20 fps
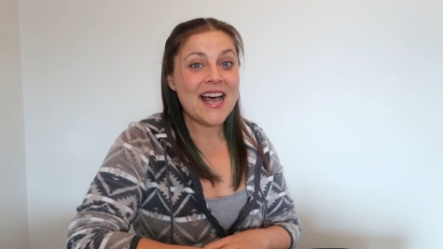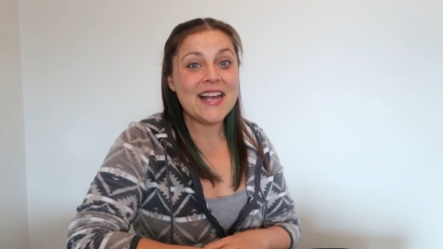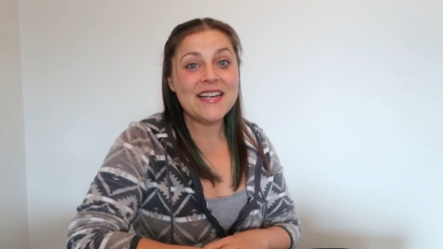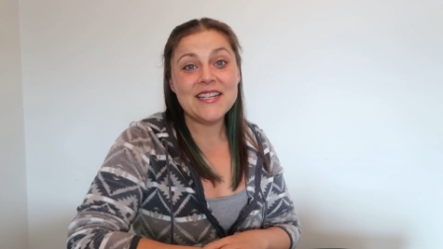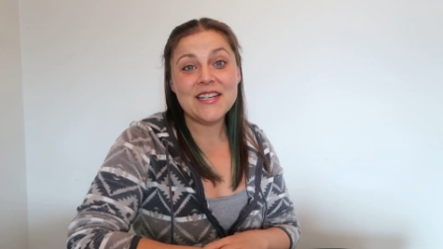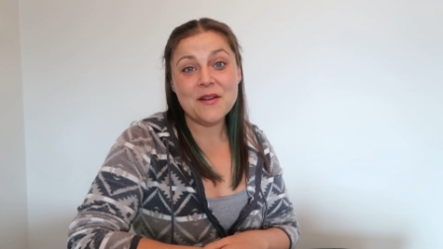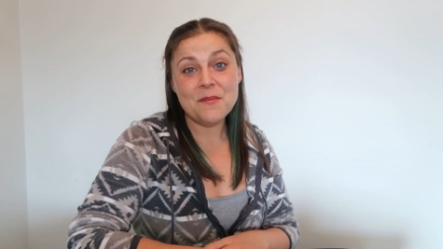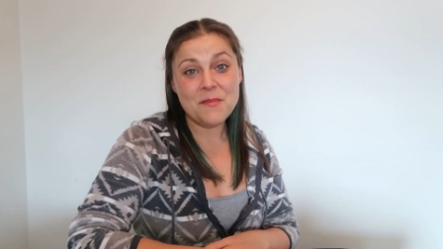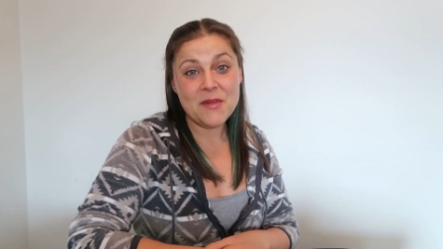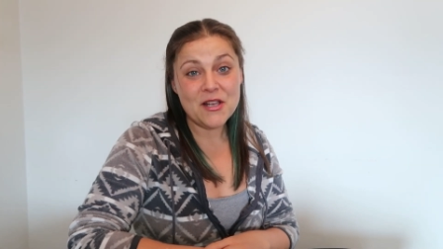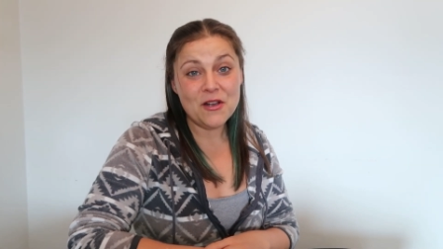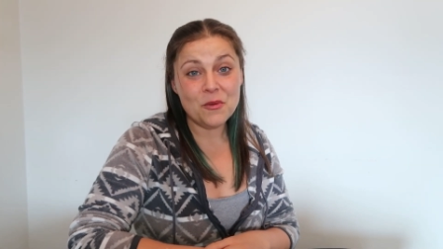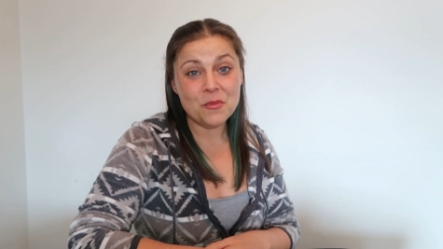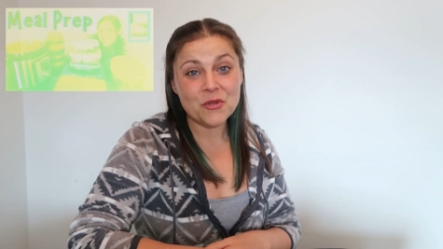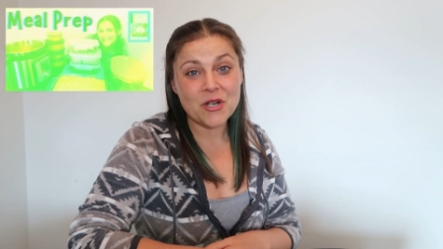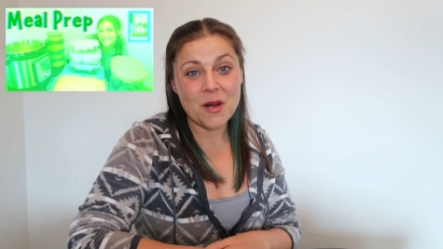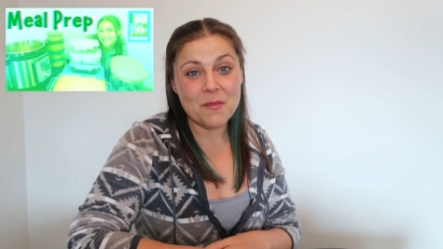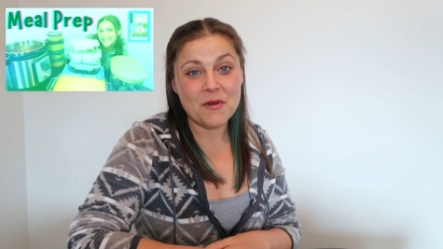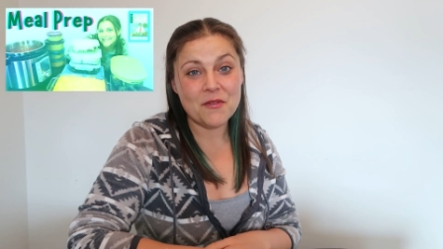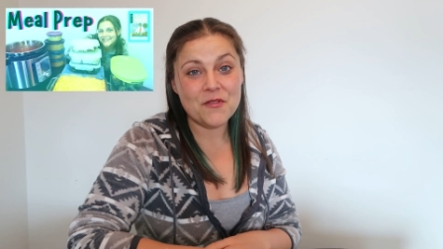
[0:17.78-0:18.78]
I did a meal
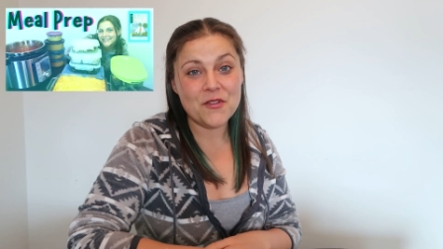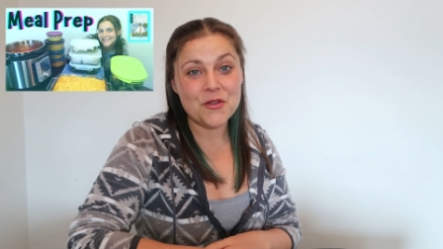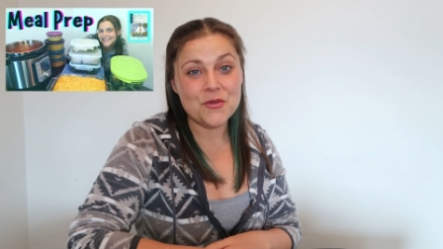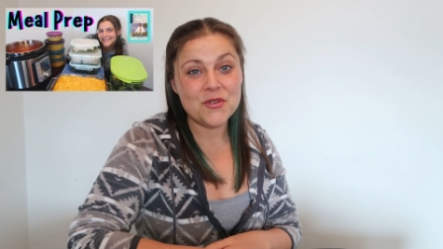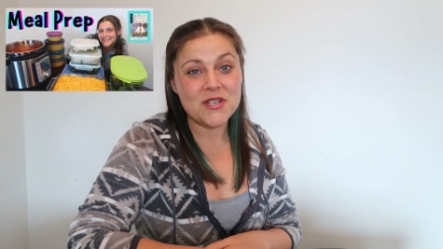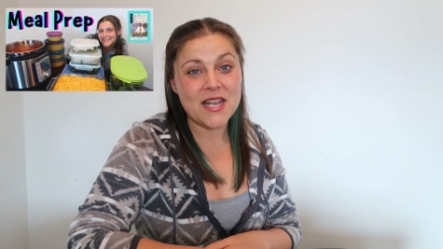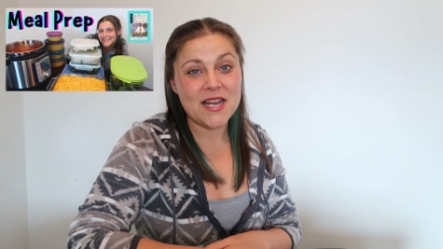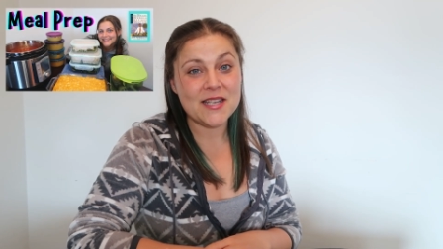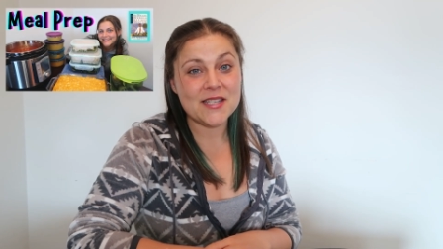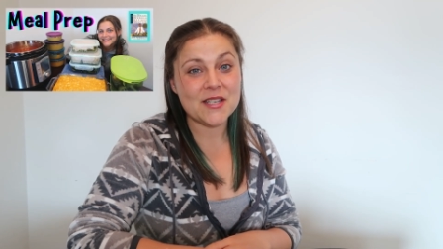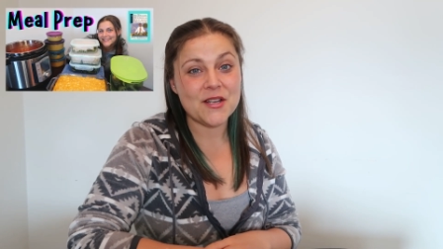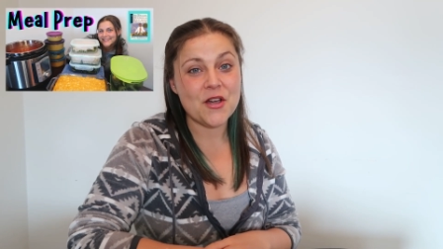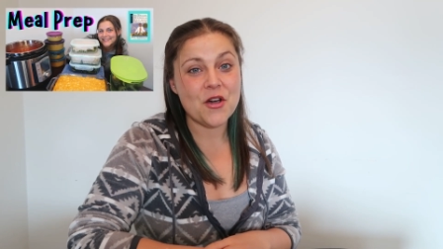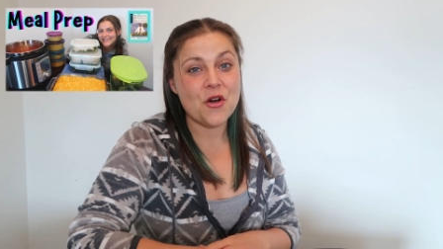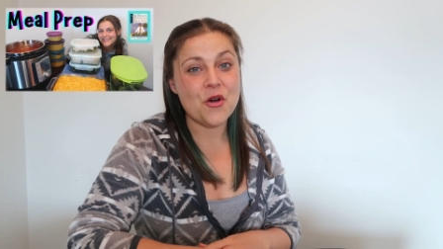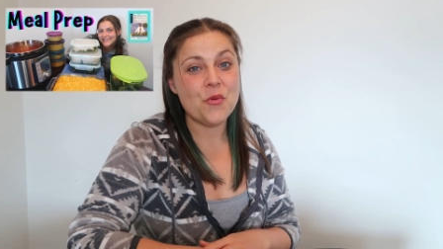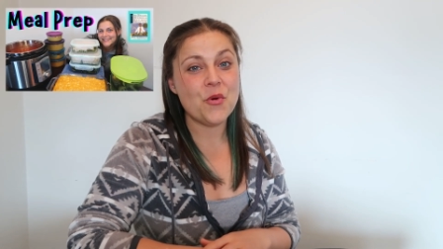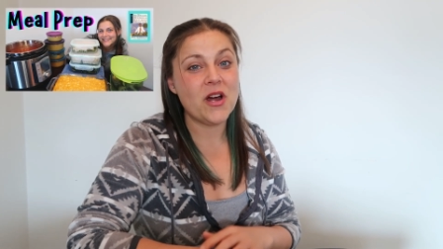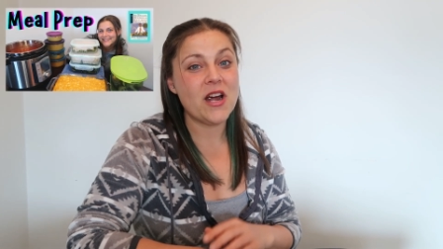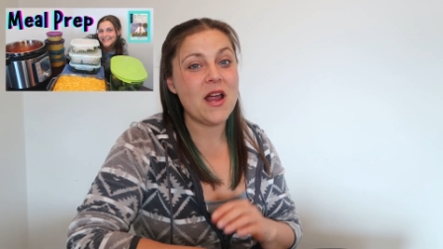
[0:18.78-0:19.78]
prep a few days
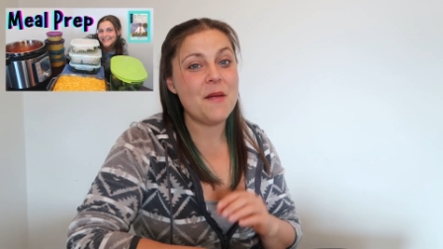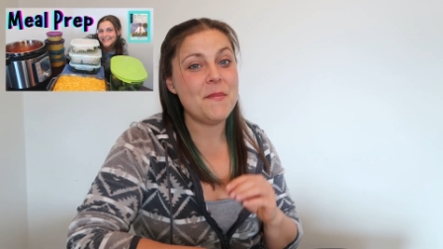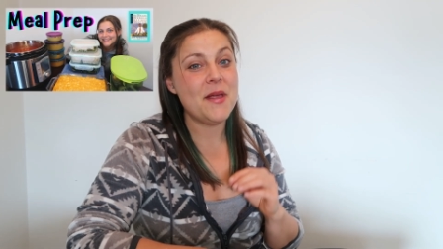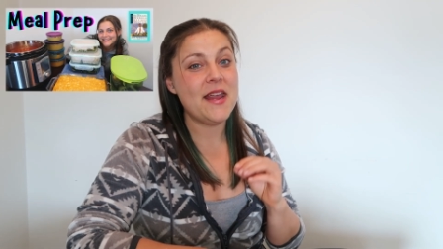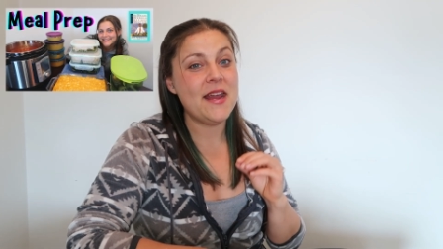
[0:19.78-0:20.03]
ago where I